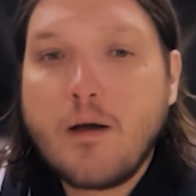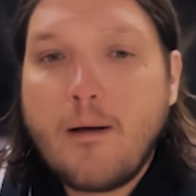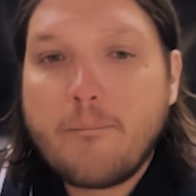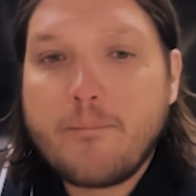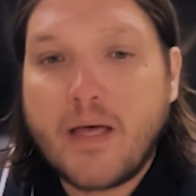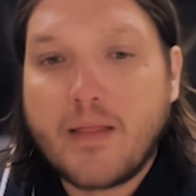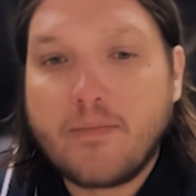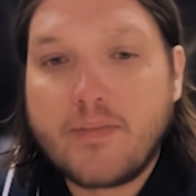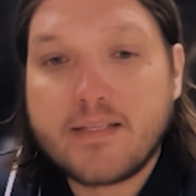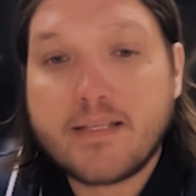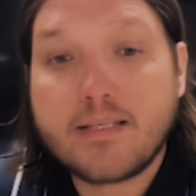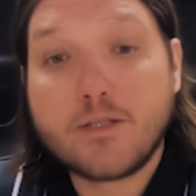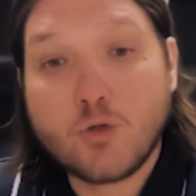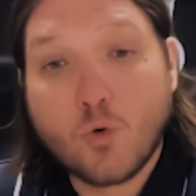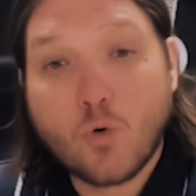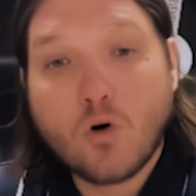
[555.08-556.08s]
that this is
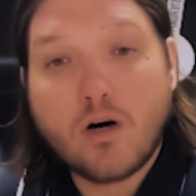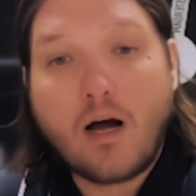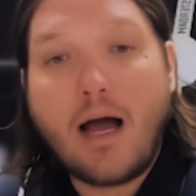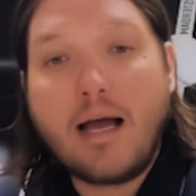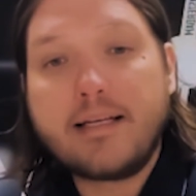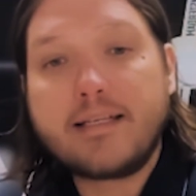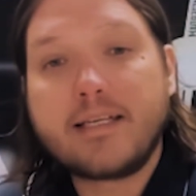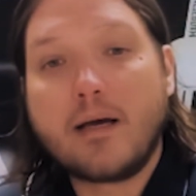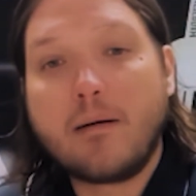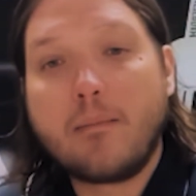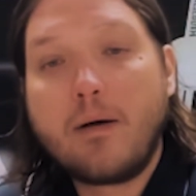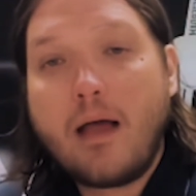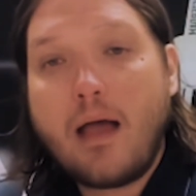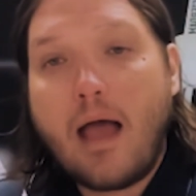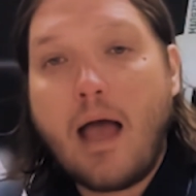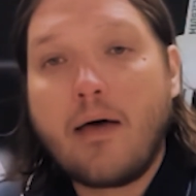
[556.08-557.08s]
your item
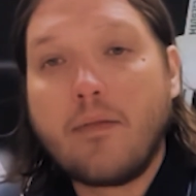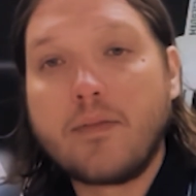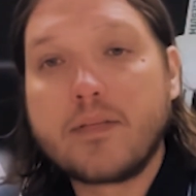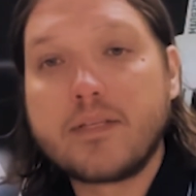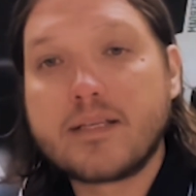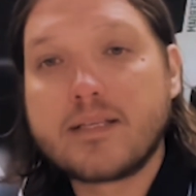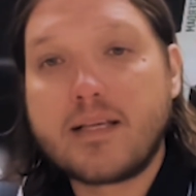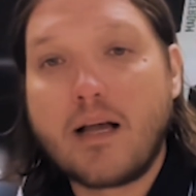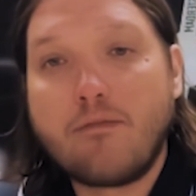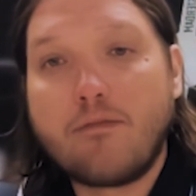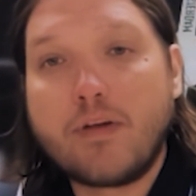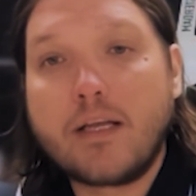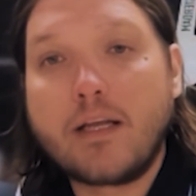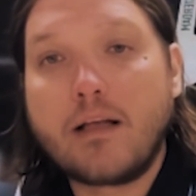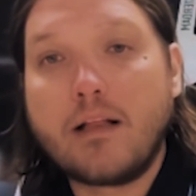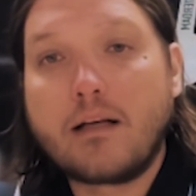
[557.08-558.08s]
and this is
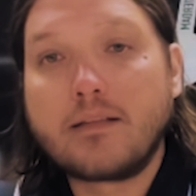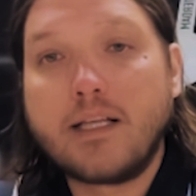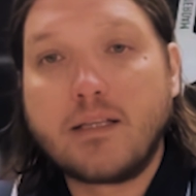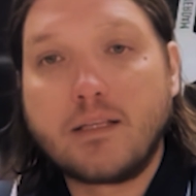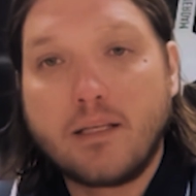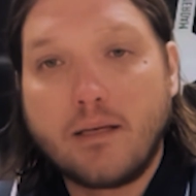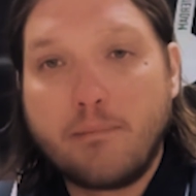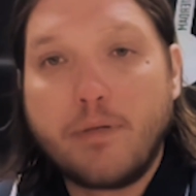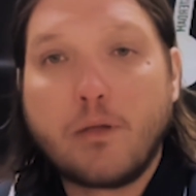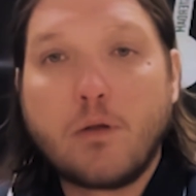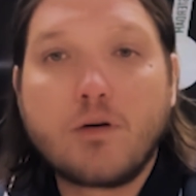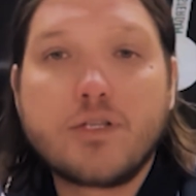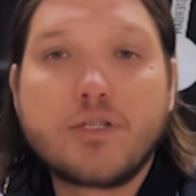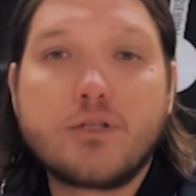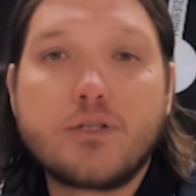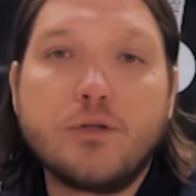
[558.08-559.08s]
something that
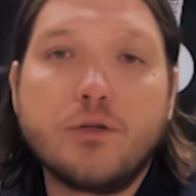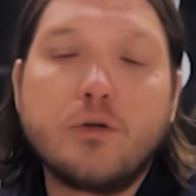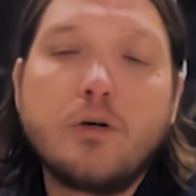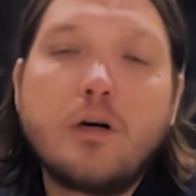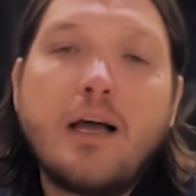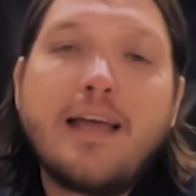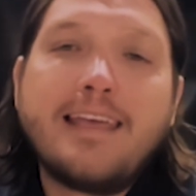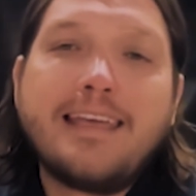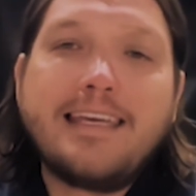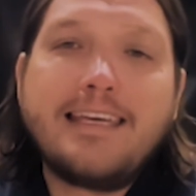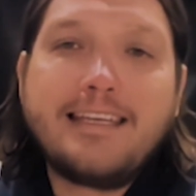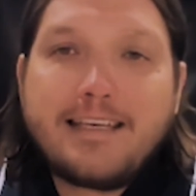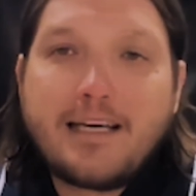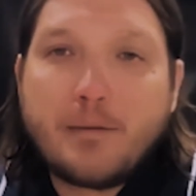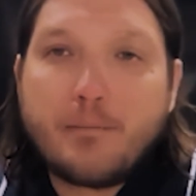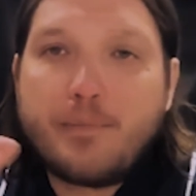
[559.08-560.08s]
belongs to you. In
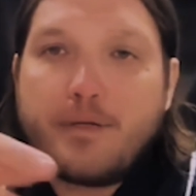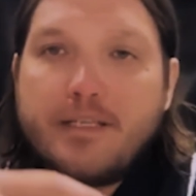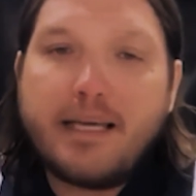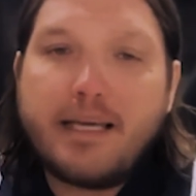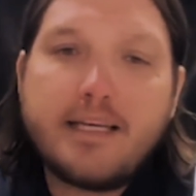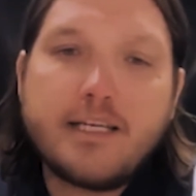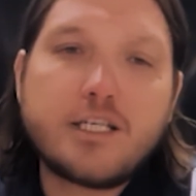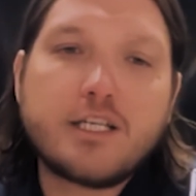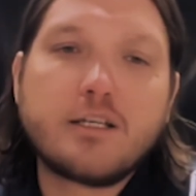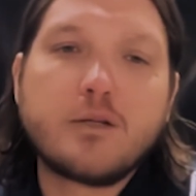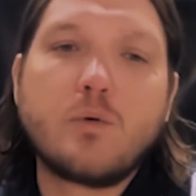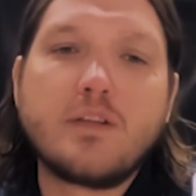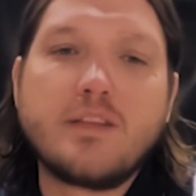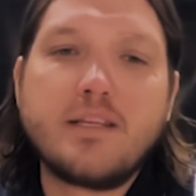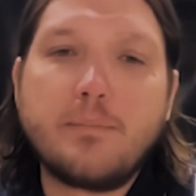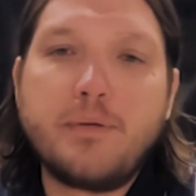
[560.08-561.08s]
combination
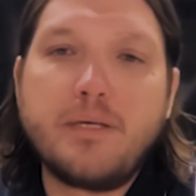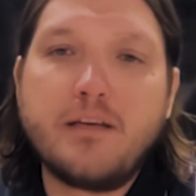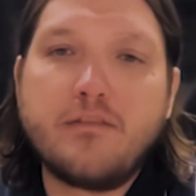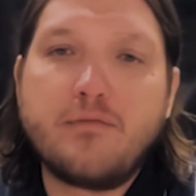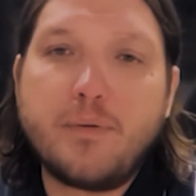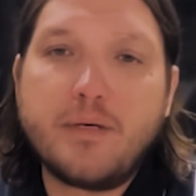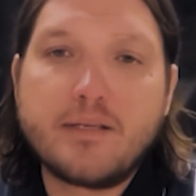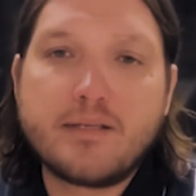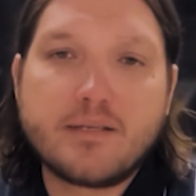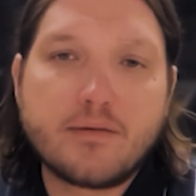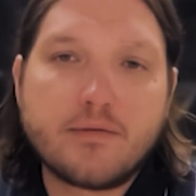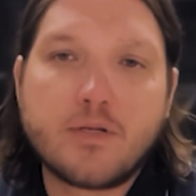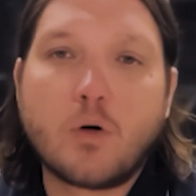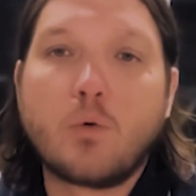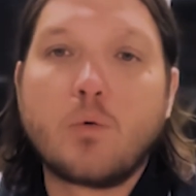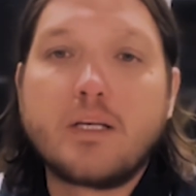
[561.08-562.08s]
with the PFPs,
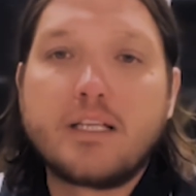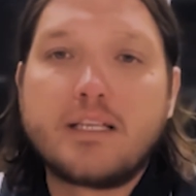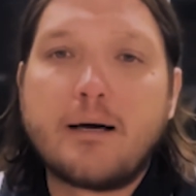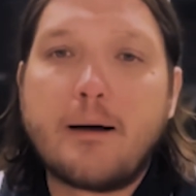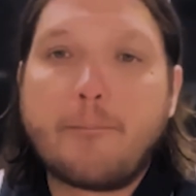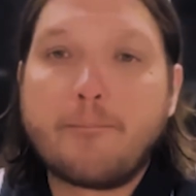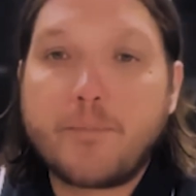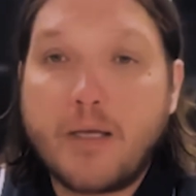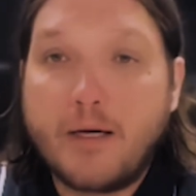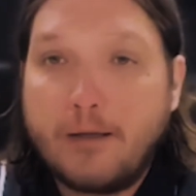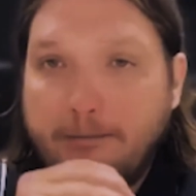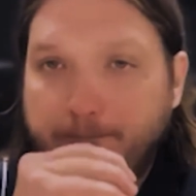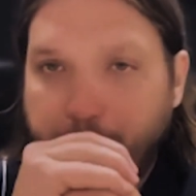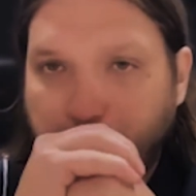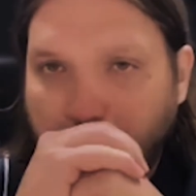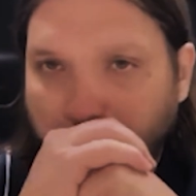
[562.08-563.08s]
so with
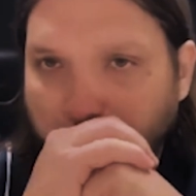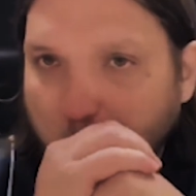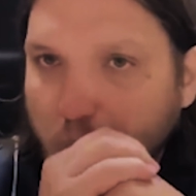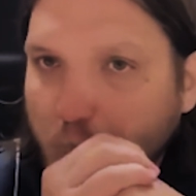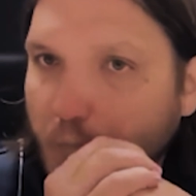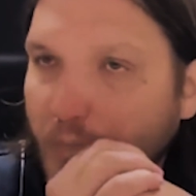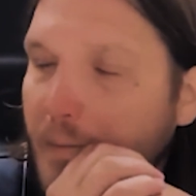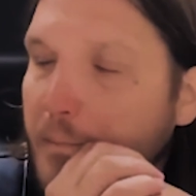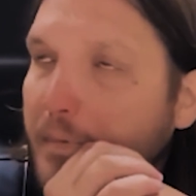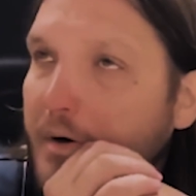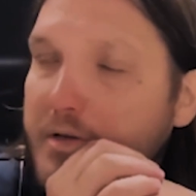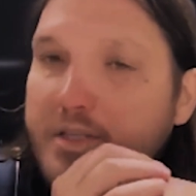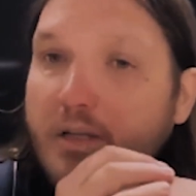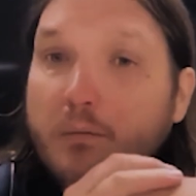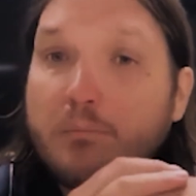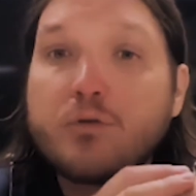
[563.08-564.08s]

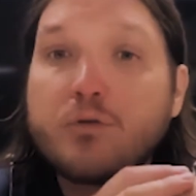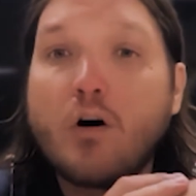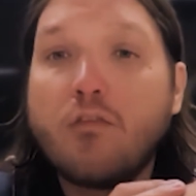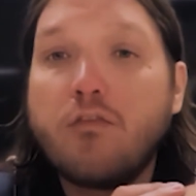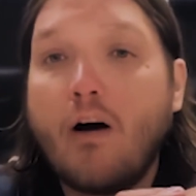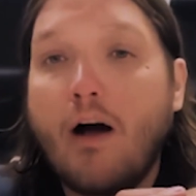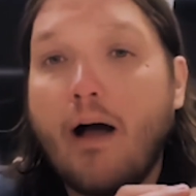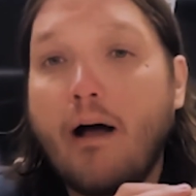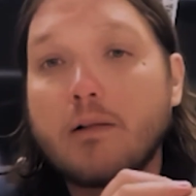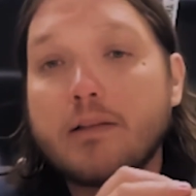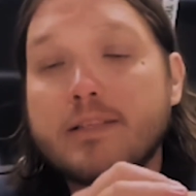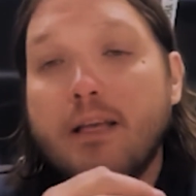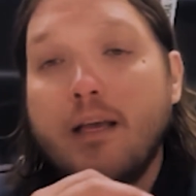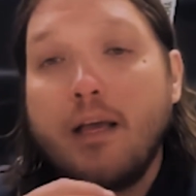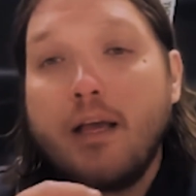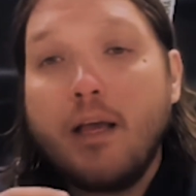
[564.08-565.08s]
personal profiles,
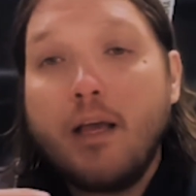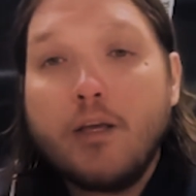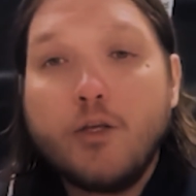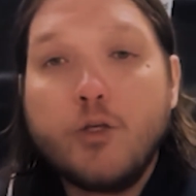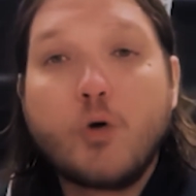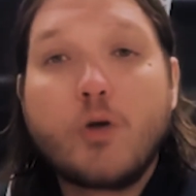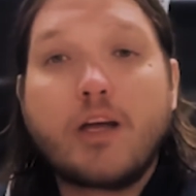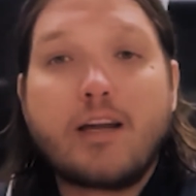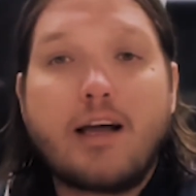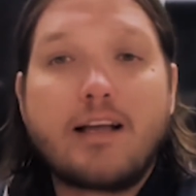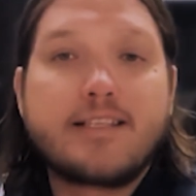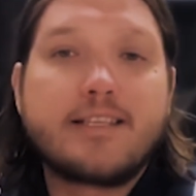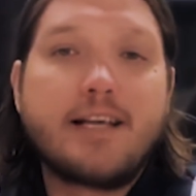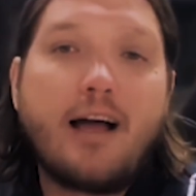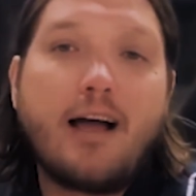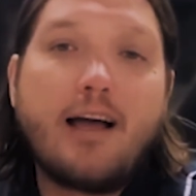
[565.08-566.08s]
you can
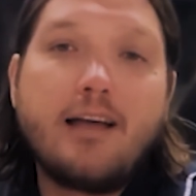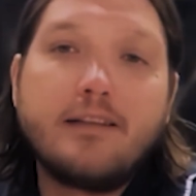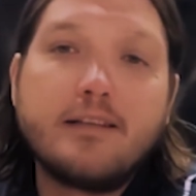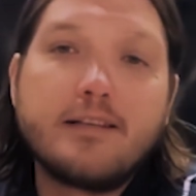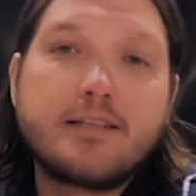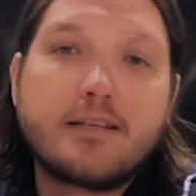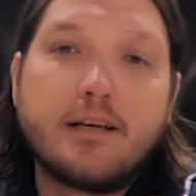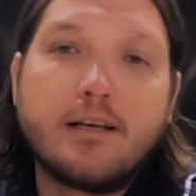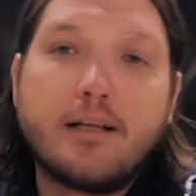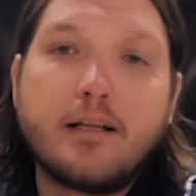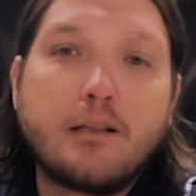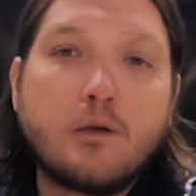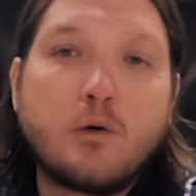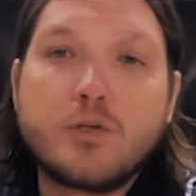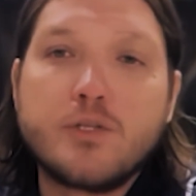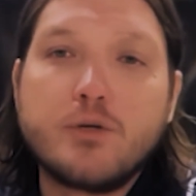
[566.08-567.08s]
assign these
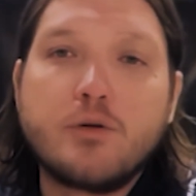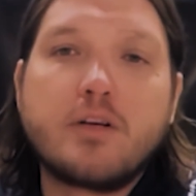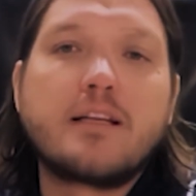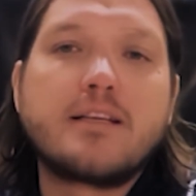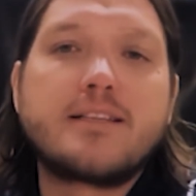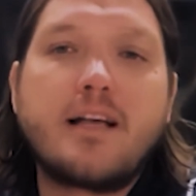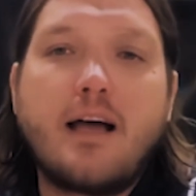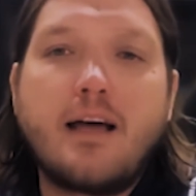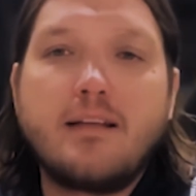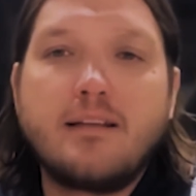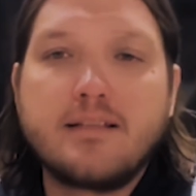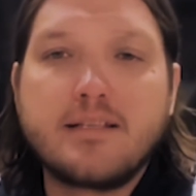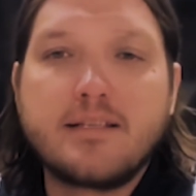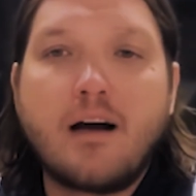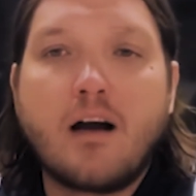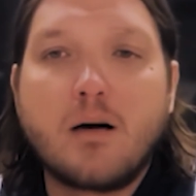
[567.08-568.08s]
looks, you can assign these
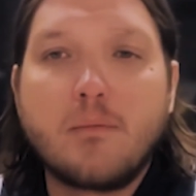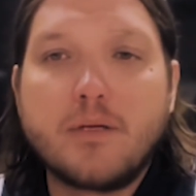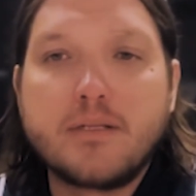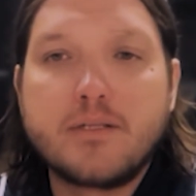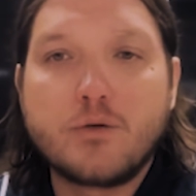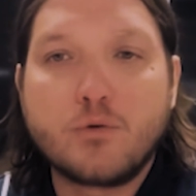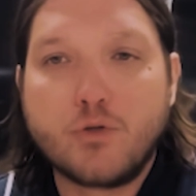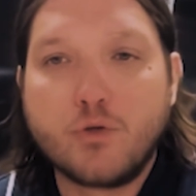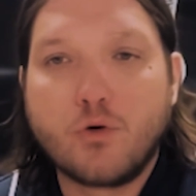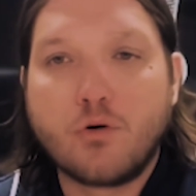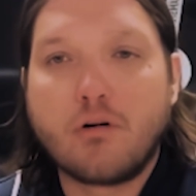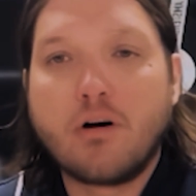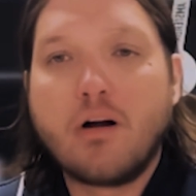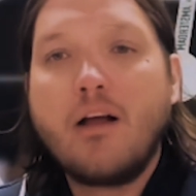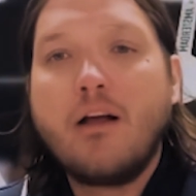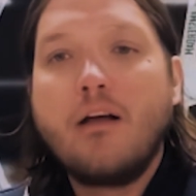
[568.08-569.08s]
garments to
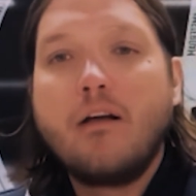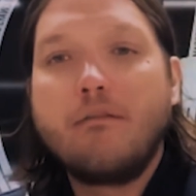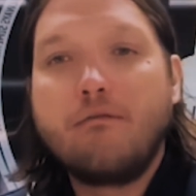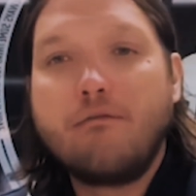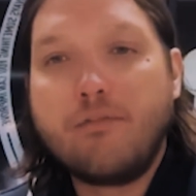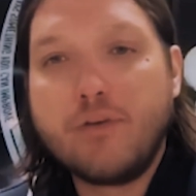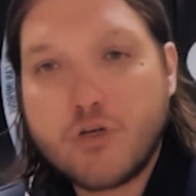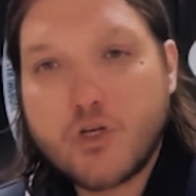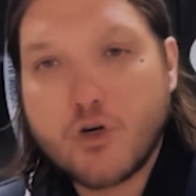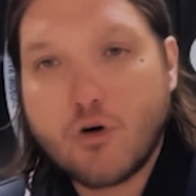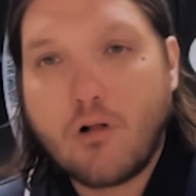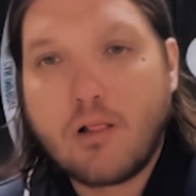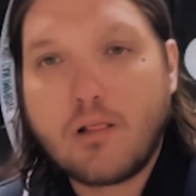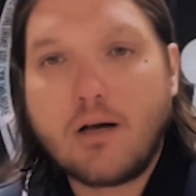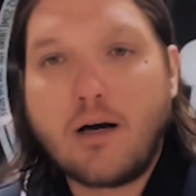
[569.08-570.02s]
your virtual